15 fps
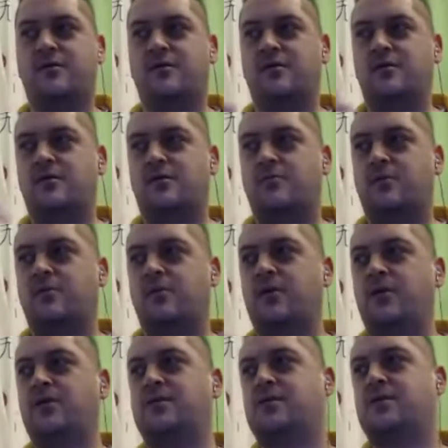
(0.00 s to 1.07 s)
But we can
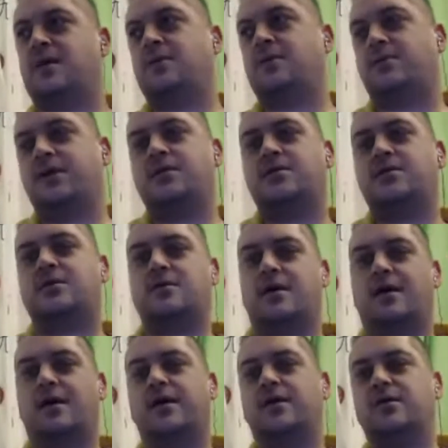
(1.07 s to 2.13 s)
tap into
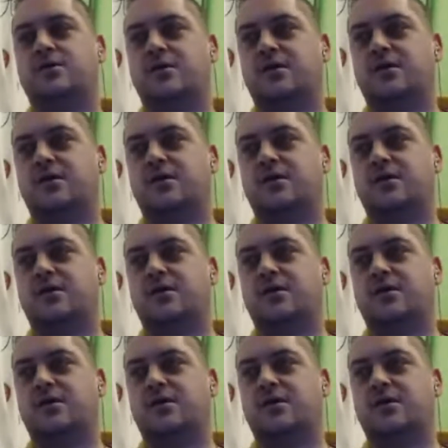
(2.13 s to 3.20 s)
that energy,
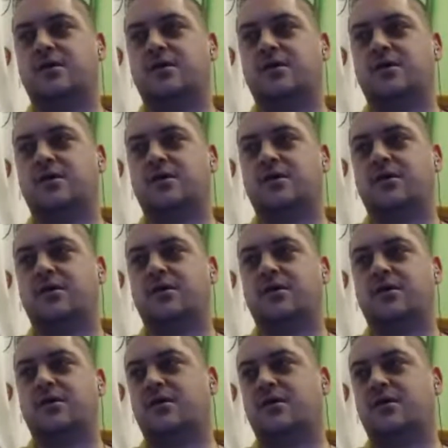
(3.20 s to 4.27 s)
and
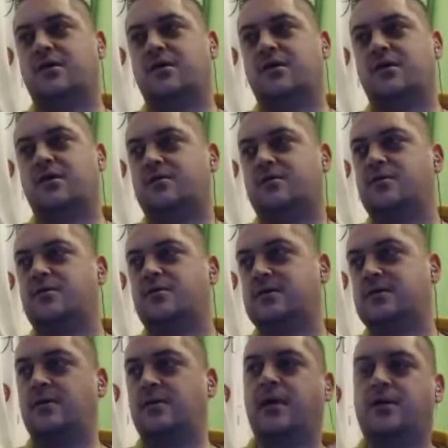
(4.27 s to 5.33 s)
Stanley Mayer
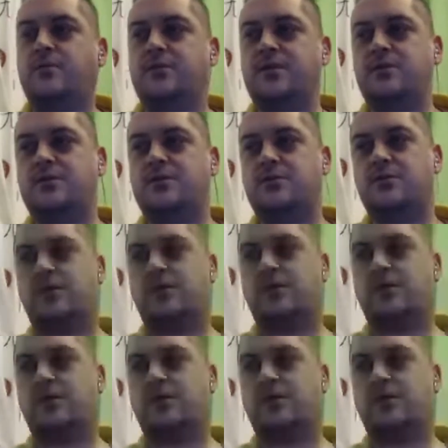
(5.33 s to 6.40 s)
tapped into it with his
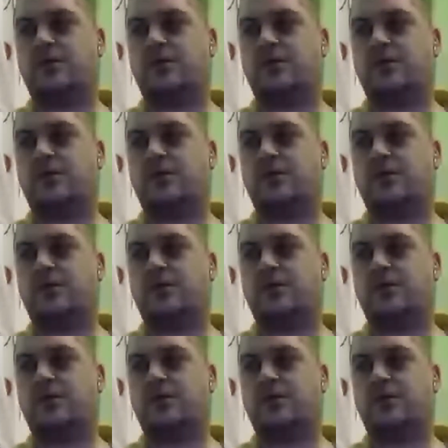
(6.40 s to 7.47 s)
car, that ran on
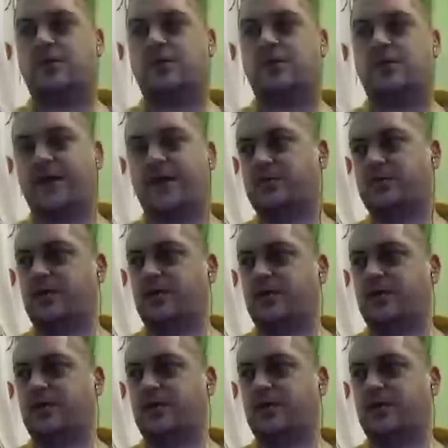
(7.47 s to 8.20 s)
water. Other people,